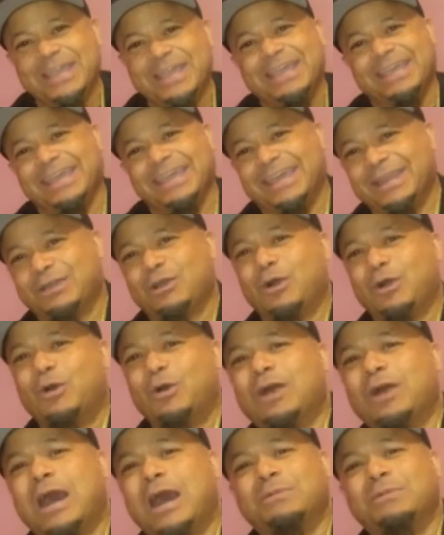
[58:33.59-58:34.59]
And Cole
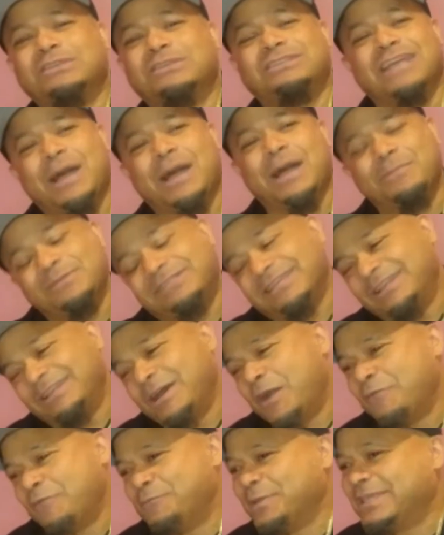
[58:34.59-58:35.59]
Hopper Shopping Center
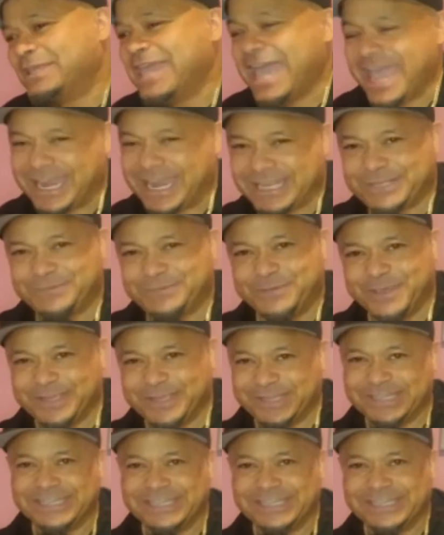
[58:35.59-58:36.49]
off Mechanicsville.